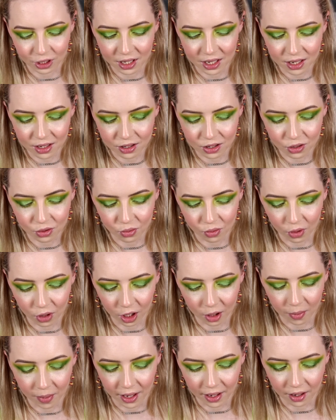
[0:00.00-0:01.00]
These do
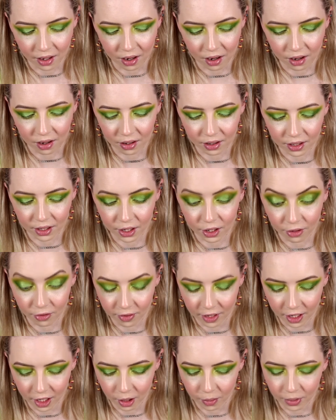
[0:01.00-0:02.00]
work better on your
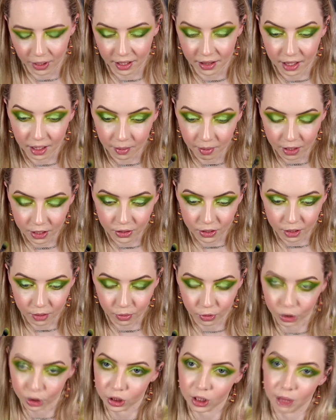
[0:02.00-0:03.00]
finger, but I think by using a
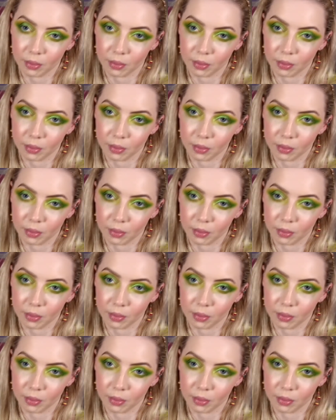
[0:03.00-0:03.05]
brush,